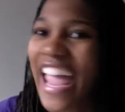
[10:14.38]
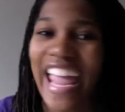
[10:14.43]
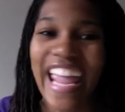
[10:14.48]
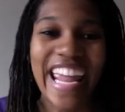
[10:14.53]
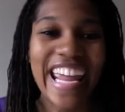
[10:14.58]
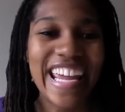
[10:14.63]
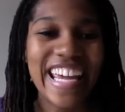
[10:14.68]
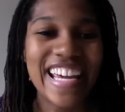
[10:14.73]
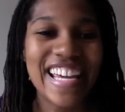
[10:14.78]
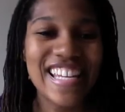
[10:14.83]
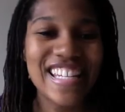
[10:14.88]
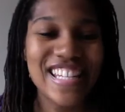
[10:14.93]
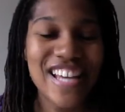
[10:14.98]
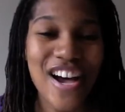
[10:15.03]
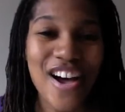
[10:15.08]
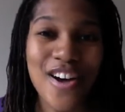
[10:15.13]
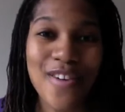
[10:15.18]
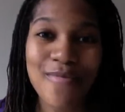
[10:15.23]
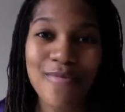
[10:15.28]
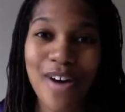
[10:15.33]
And
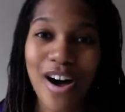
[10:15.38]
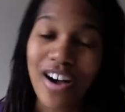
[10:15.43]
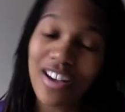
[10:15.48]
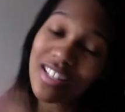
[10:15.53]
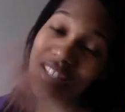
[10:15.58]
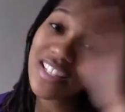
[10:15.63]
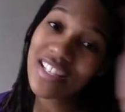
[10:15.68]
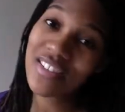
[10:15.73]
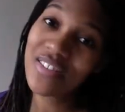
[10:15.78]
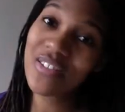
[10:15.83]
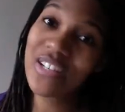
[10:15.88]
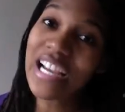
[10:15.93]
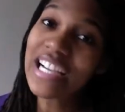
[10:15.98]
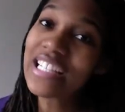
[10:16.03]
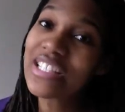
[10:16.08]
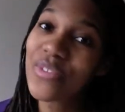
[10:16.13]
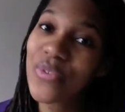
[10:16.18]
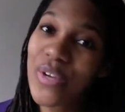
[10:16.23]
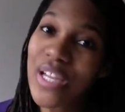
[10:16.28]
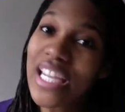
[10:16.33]
I'll see you
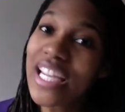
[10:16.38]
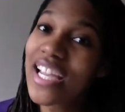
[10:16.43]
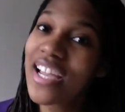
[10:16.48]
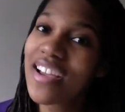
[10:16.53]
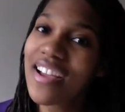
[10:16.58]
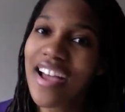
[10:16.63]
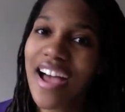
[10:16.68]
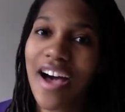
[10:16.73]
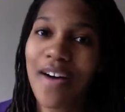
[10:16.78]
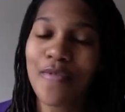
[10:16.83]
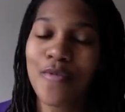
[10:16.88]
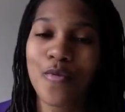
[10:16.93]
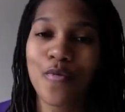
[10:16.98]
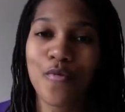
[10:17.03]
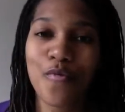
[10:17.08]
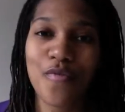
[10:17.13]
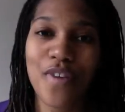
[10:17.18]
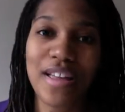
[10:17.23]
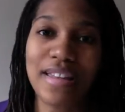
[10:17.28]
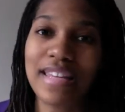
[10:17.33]
next week. Have a
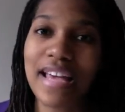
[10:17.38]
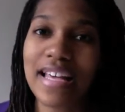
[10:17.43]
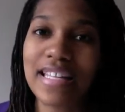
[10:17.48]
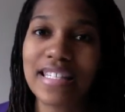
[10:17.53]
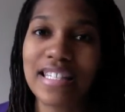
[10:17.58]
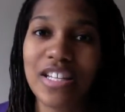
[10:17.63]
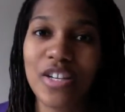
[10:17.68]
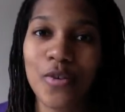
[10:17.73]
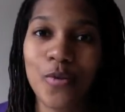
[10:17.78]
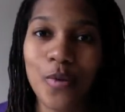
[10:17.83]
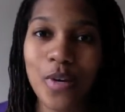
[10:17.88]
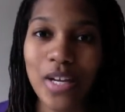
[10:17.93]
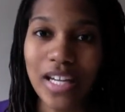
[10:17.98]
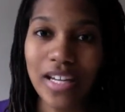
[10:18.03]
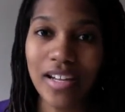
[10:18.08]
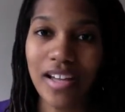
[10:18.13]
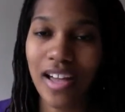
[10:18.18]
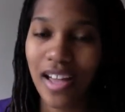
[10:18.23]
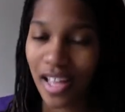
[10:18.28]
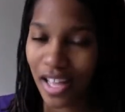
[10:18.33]
fantastic
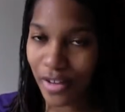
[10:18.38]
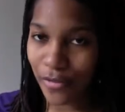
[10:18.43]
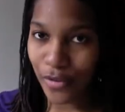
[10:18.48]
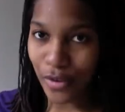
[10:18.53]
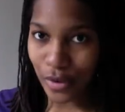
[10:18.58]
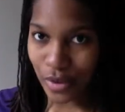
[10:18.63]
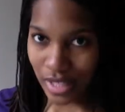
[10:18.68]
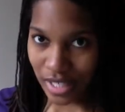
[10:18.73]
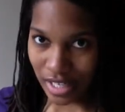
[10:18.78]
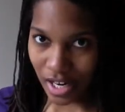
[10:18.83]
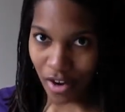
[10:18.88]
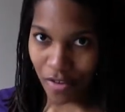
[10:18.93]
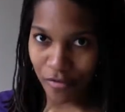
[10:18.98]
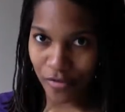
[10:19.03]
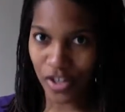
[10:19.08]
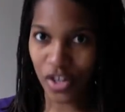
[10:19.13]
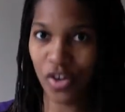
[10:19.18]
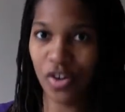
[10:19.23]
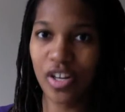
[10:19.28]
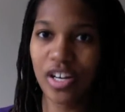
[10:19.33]
week. If you need help
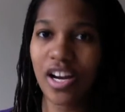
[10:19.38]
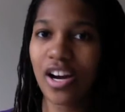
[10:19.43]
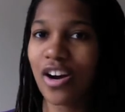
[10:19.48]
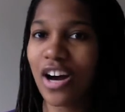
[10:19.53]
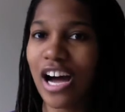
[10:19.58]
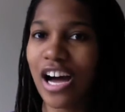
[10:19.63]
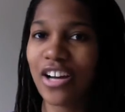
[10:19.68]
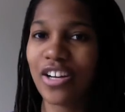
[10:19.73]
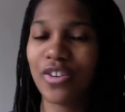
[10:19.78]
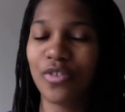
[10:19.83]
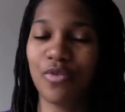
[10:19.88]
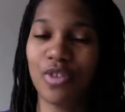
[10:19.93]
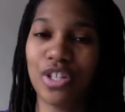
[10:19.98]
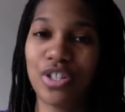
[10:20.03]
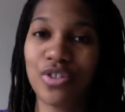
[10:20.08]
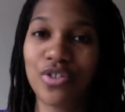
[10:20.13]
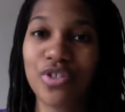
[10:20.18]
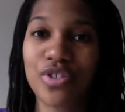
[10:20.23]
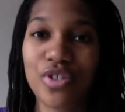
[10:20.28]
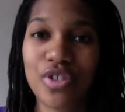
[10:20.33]
figuring out how to
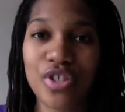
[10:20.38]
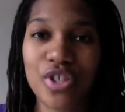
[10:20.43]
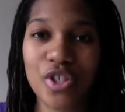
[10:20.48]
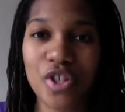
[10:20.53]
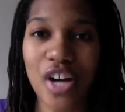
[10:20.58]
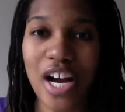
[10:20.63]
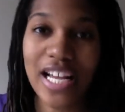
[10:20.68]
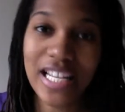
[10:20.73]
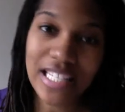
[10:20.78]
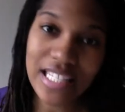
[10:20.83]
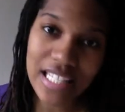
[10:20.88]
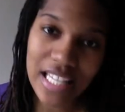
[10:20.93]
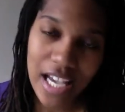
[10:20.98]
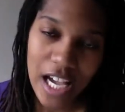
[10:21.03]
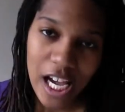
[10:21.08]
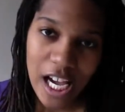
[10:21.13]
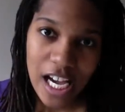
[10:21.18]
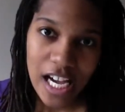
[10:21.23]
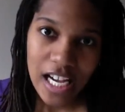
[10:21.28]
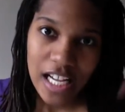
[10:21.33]
reduce your stress,
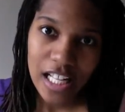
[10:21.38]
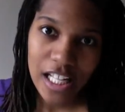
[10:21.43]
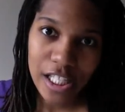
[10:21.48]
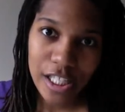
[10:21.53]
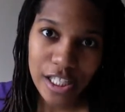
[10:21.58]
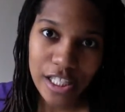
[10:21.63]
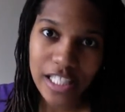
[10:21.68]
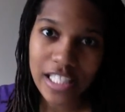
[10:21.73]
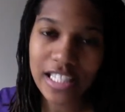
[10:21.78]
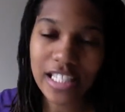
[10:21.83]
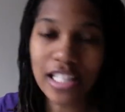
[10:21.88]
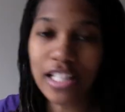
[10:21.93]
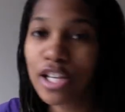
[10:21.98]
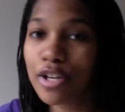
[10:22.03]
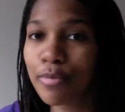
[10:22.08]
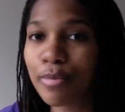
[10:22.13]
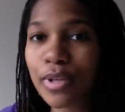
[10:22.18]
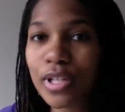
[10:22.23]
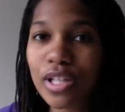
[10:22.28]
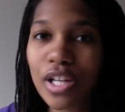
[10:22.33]
click the
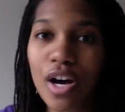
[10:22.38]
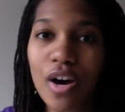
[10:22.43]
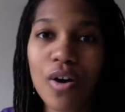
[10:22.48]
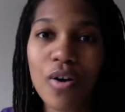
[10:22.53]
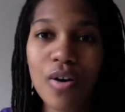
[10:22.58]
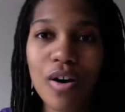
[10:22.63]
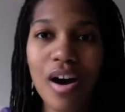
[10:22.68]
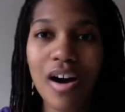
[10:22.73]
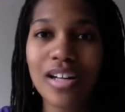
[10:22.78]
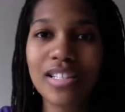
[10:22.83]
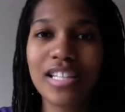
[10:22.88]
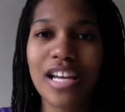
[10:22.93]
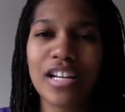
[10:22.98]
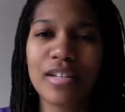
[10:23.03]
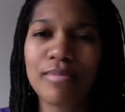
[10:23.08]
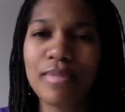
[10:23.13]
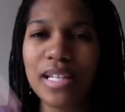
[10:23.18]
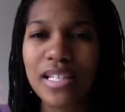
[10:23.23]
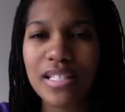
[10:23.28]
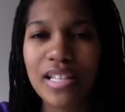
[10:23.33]
link below,
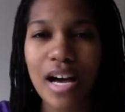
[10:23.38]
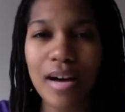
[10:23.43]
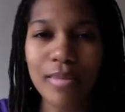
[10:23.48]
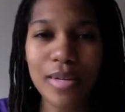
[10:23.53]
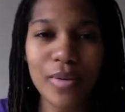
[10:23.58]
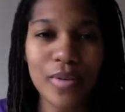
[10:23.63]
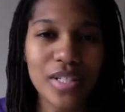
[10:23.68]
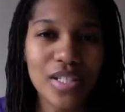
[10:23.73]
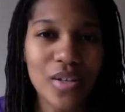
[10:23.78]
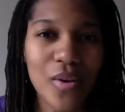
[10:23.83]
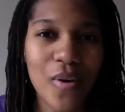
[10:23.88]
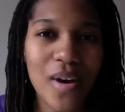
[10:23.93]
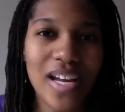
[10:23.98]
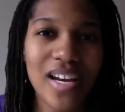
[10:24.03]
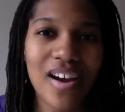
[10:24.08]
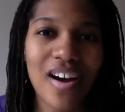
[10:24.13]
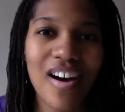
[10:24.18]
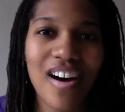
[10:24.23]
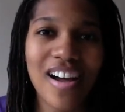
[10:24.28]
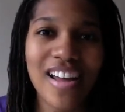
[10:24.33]
contact me, tell me what's
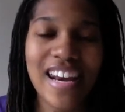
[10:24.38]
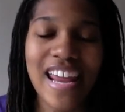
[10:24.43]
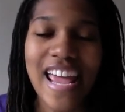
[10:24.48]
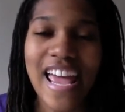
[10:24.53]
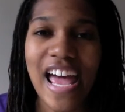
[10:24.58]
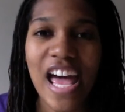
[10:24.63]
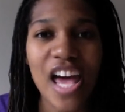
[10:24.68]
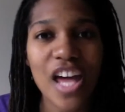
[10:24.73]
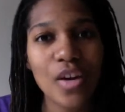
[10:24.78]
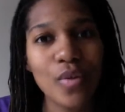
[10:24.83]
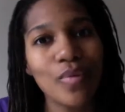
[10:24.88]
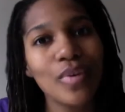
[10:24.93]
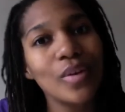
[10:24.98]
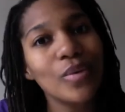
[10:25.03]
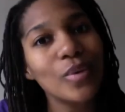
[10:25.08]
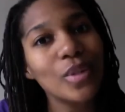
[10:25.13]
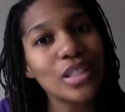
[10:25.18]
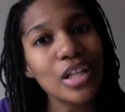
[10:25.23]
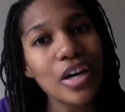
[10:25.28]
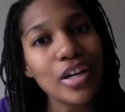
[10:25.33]
going on, and we
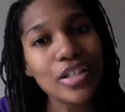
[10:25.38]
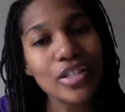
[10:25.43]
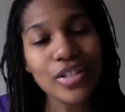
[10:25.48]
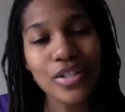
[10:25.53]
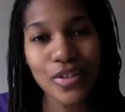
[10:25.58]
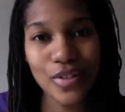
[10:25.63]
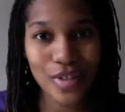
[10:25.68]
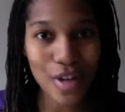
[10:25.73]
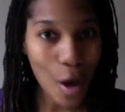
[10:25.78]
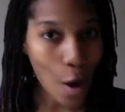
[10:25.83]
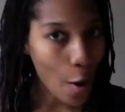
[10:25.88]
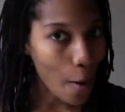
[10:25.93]
will talk soon.